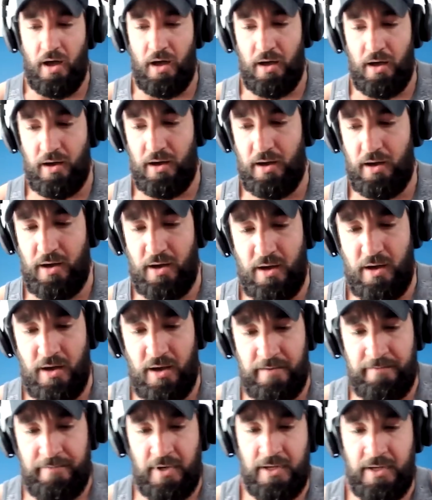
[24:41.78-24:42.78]
you?
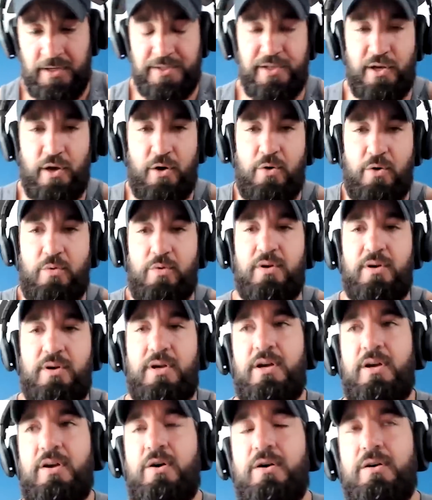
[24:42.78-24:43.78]
Um, so
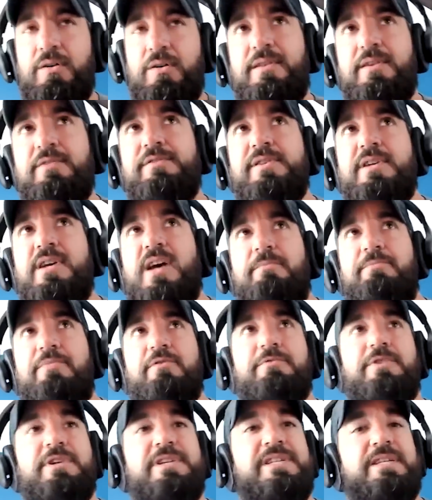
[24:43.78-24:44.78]
there's a
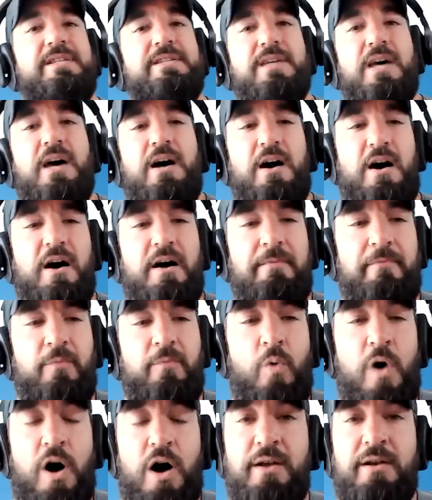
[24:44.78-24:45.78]
couple reasons. Um,
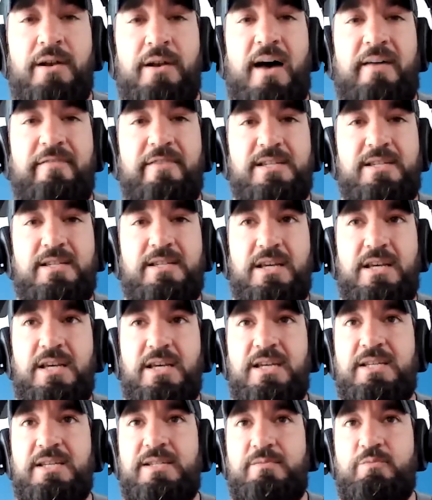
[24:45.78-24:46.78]
one obviously
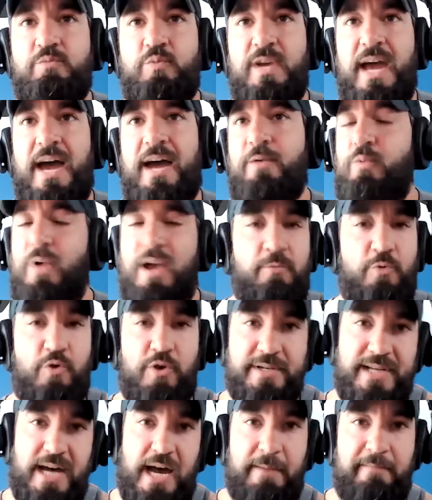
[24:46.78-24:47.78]
is we had way
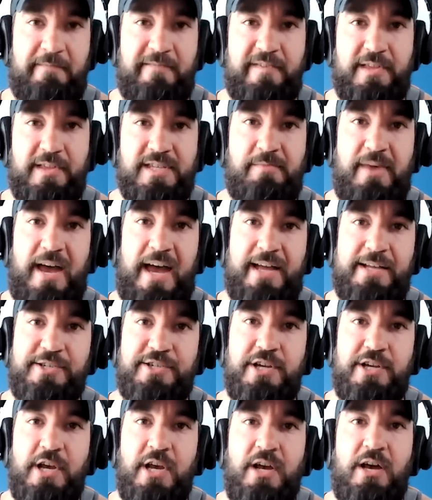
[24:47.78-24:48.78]
more time for this
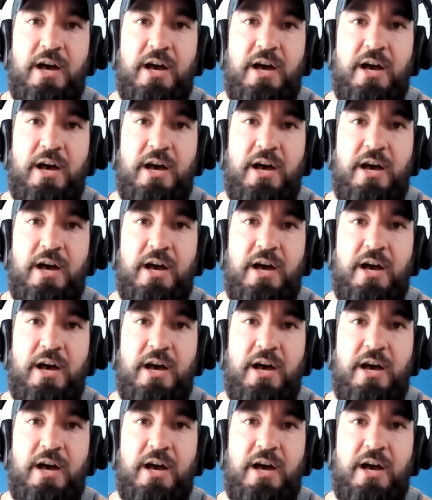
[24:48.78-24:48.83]
match.